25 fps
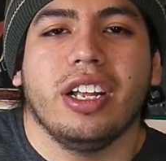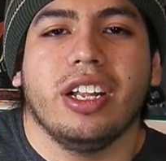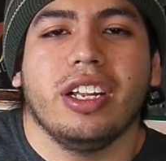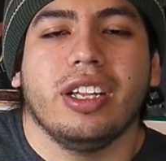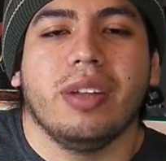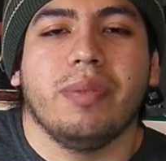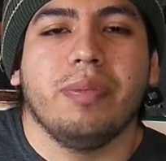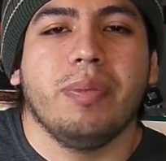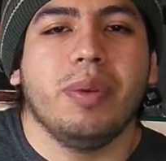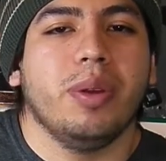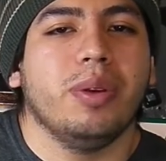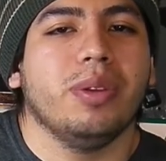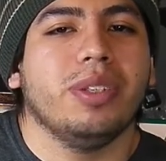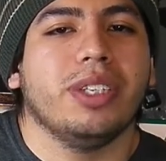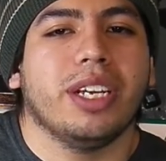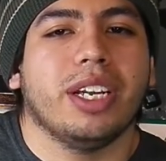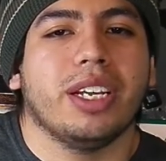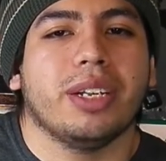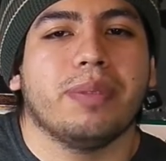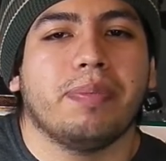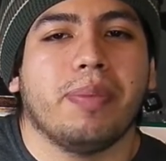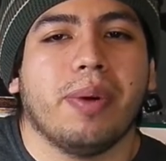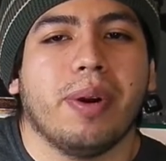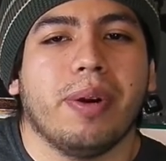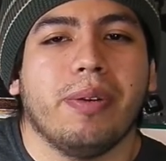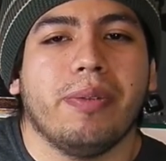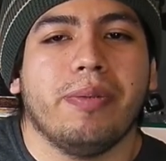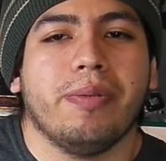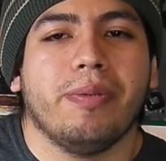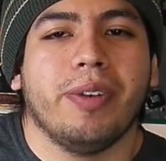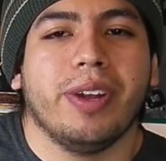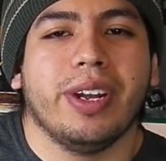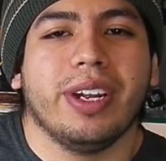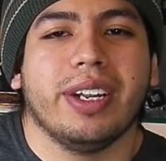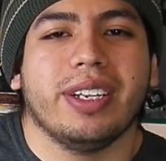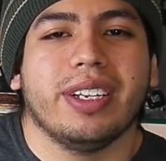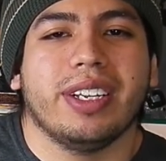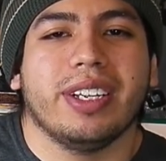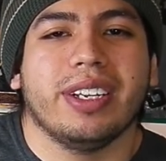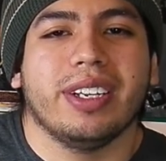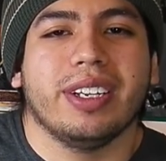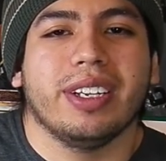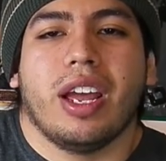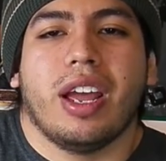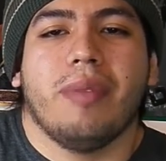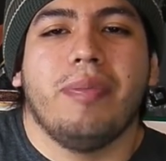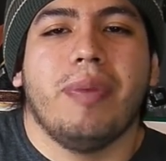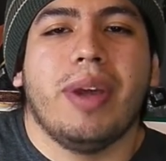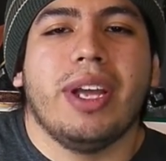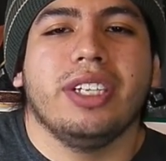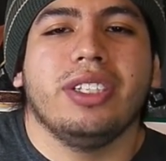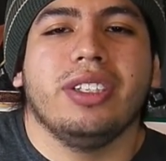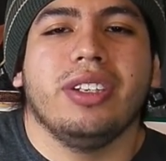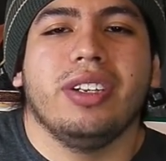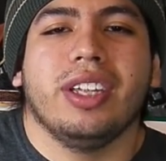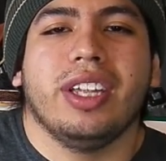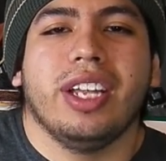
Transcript: The music is perfect. It makes you